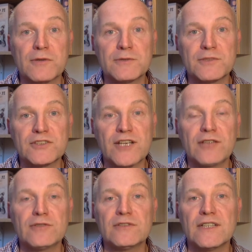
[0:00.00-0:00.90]
to my
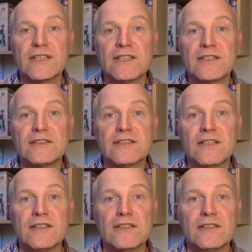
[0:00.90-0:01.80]
channel and
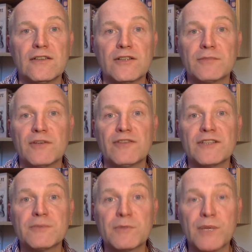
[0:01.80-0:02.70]
like my
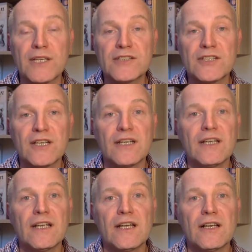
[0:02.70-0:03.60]
Facebook page.
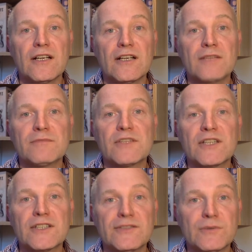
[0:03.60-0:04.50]

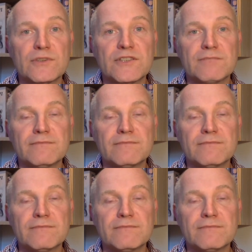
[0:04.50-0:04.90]
Thank you for watching.